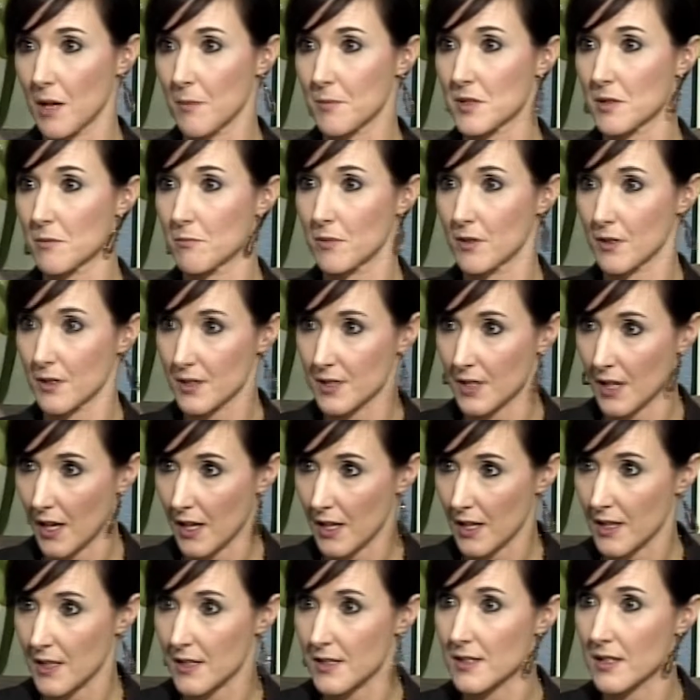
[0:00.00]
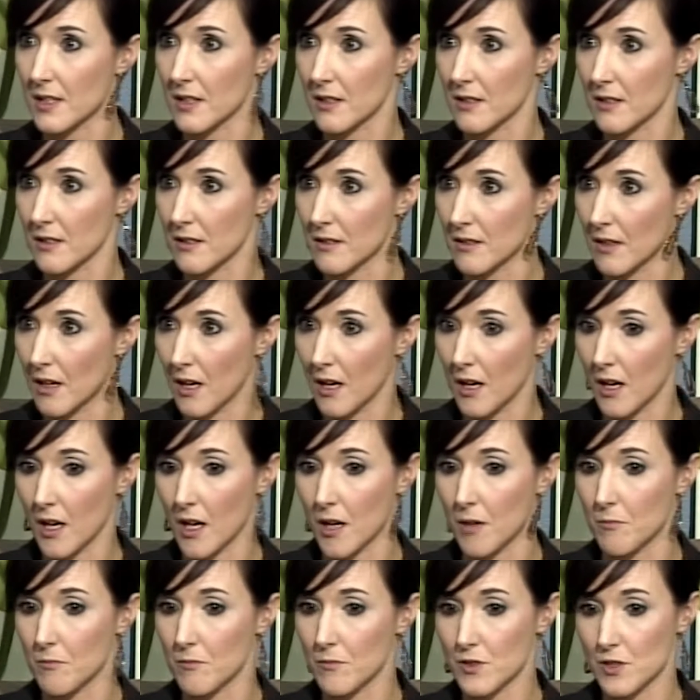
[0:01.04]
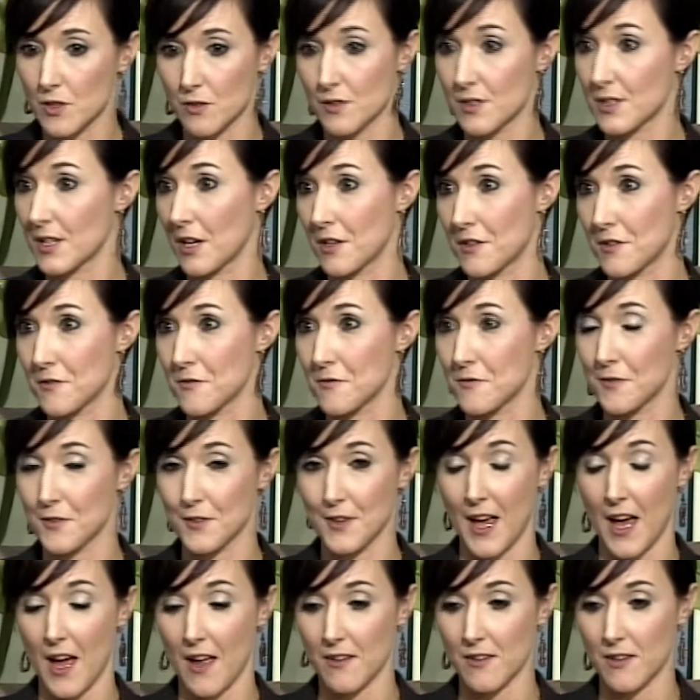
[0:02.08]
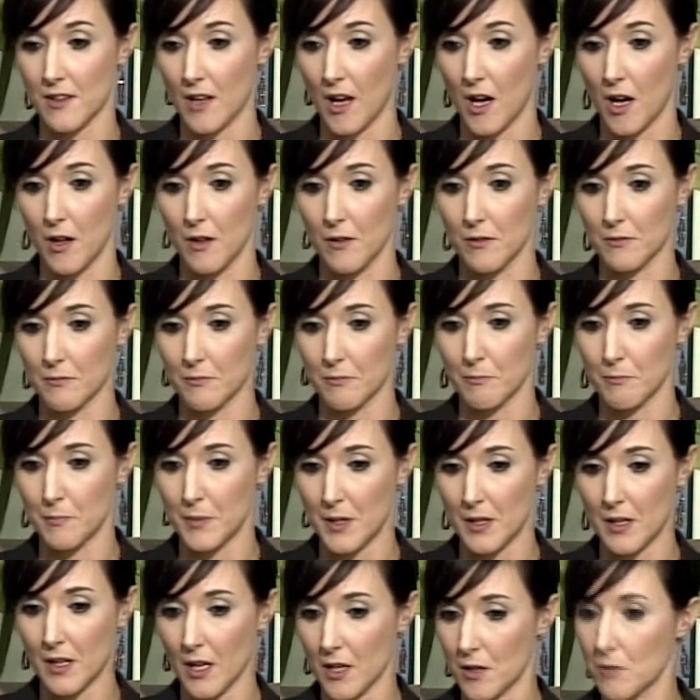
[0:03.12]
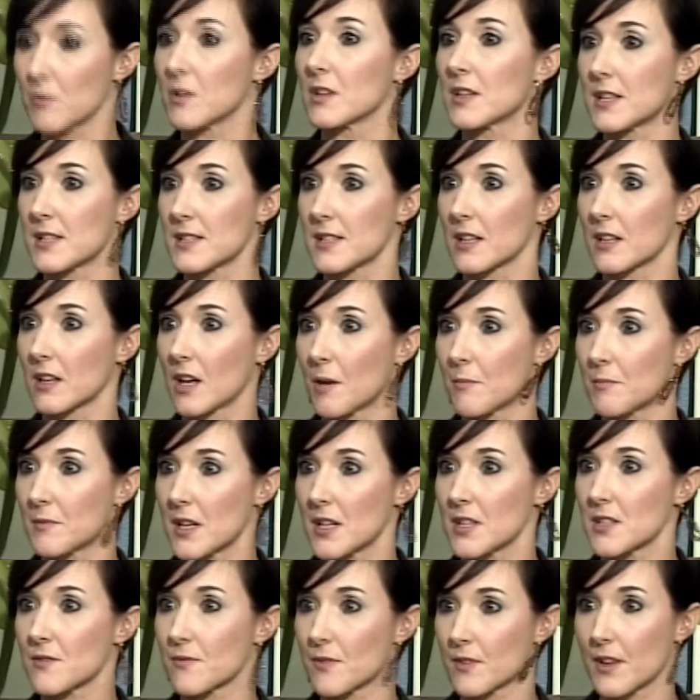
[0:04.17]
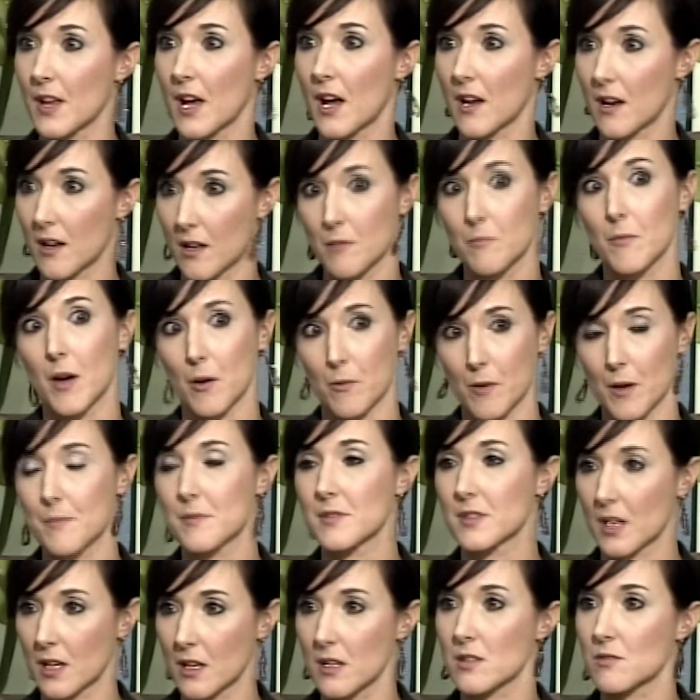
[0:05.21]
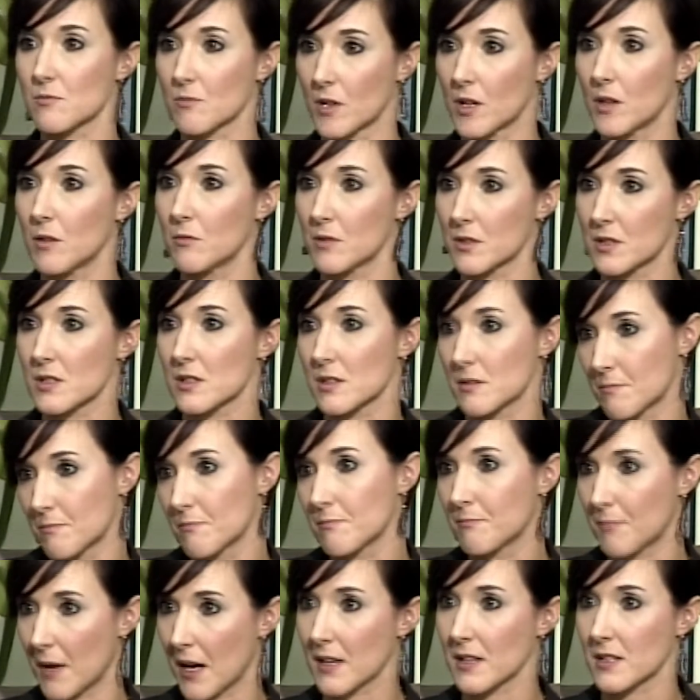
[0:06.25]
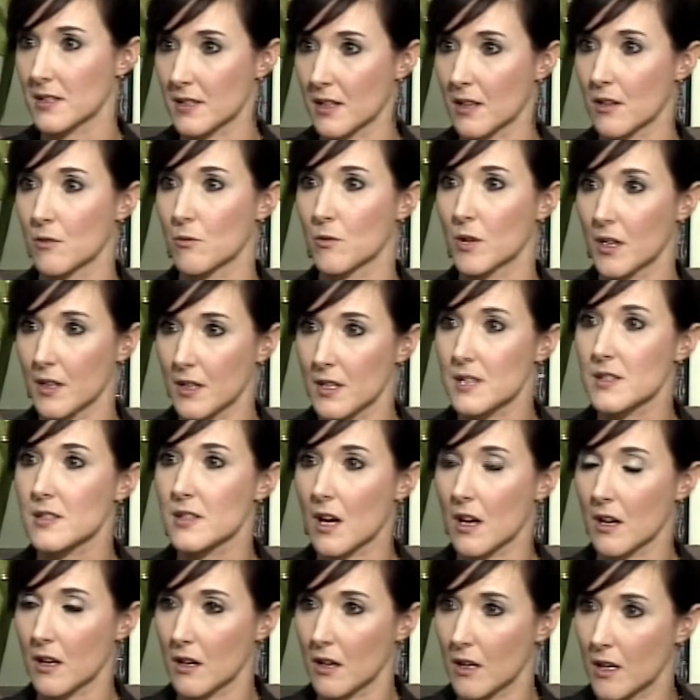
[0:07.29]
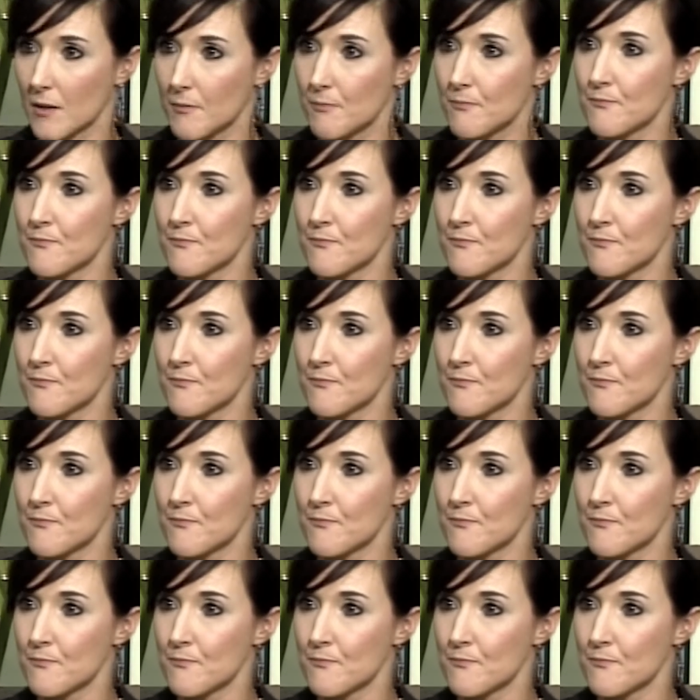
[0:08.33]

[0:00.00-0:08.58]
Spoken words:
up some book signings, and so stay tuned for that. I'll be kind of releasing updates for that on my website as well, which is backtocenterwellness.com.